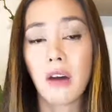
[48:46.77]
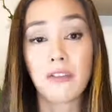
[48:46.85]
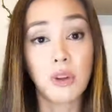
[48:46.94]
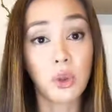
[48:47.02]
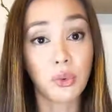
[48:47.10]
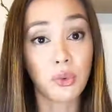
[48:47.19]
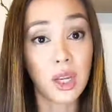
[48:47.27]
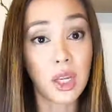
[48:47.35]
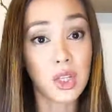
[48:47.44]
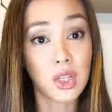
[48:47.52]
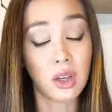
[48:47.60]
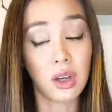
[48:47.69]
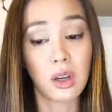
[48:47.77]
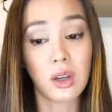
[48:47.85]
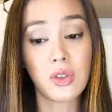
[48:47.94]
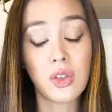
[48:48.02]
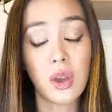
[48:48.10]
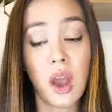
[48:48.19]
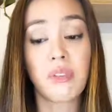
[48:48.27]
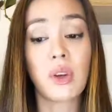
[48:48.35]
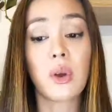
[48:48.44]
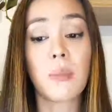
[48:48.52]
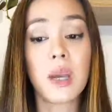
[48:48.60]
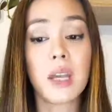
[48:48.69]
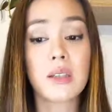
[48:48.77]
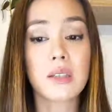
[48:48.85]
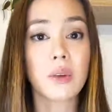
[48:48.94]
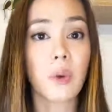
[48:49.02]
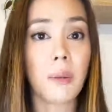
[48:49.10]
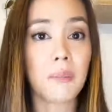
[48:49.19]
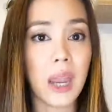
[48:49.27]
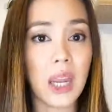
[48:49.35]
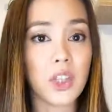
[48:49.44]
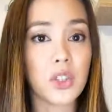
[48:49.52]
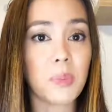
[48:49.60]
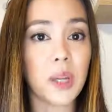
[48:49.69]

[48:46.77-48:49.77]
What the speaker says: Feel free to have a look at my Instagram page,